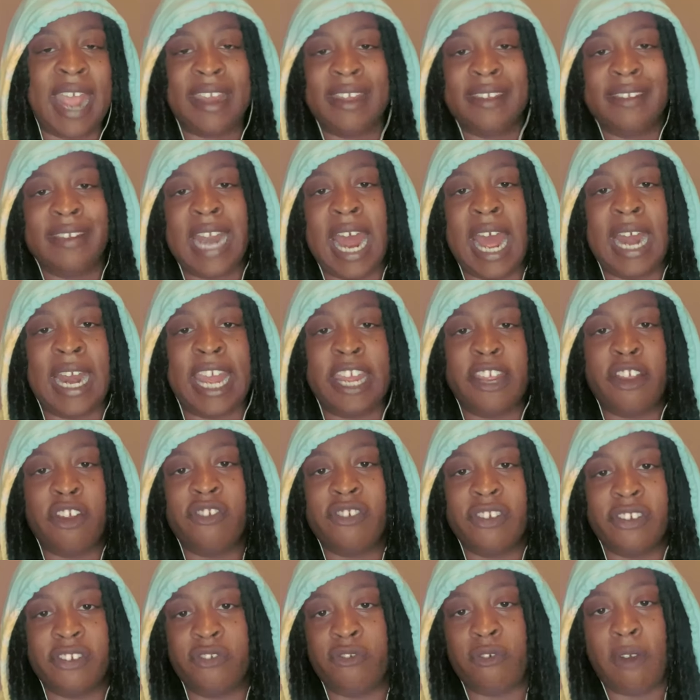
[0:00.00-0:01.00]
It's not like you're
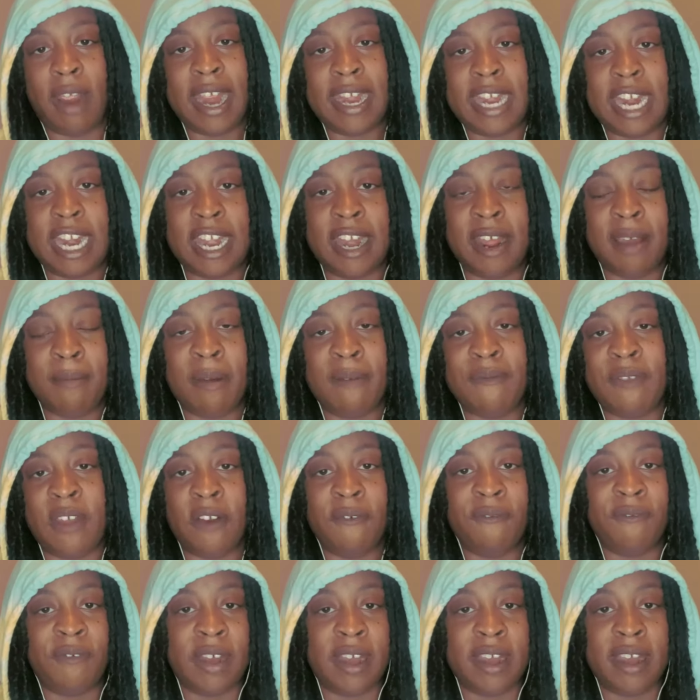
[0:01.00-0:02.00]
just draining them of their
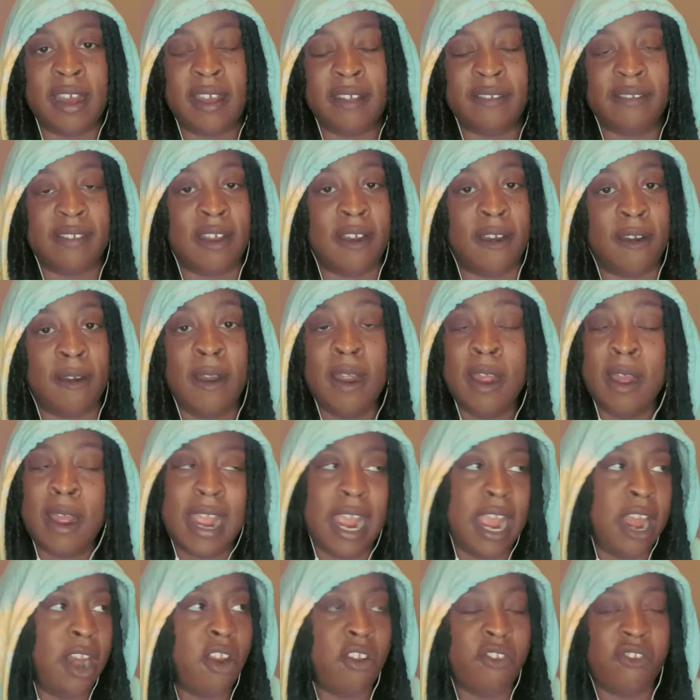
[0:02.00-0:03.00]
funds, their
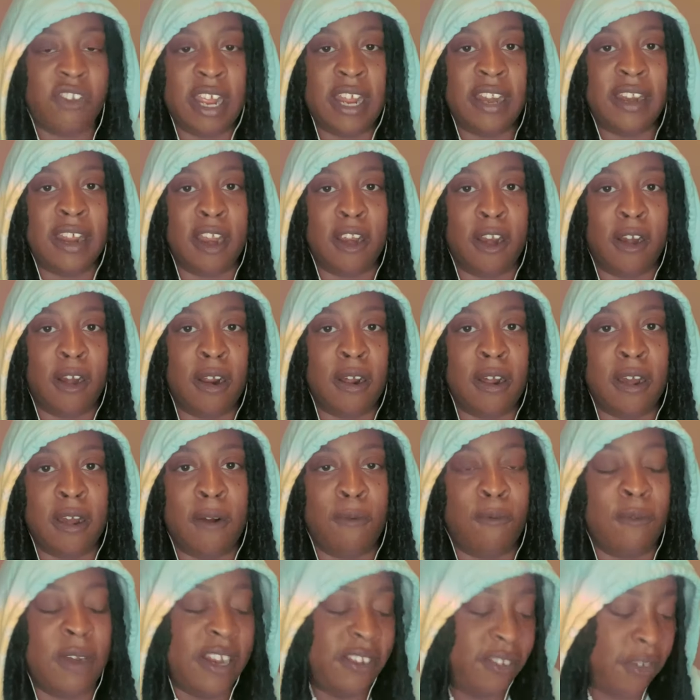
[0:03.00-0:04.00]
energy, their
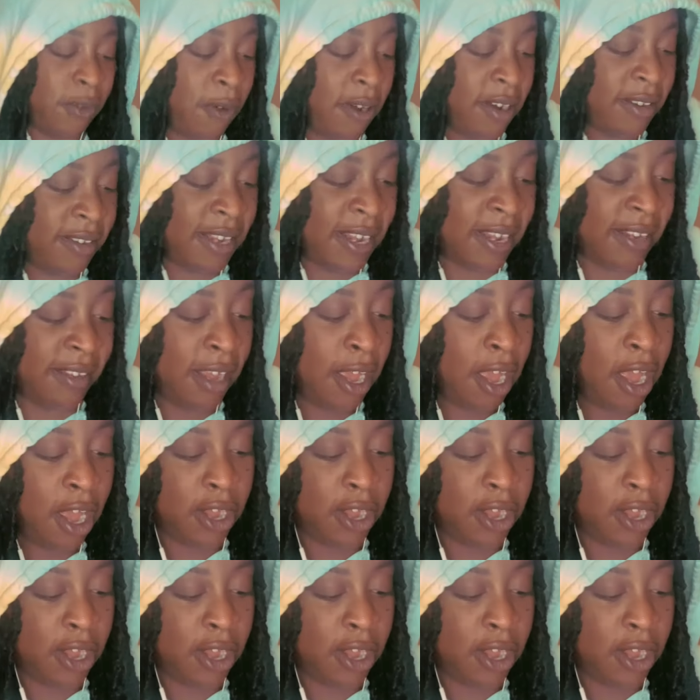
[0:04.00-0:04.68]
resources.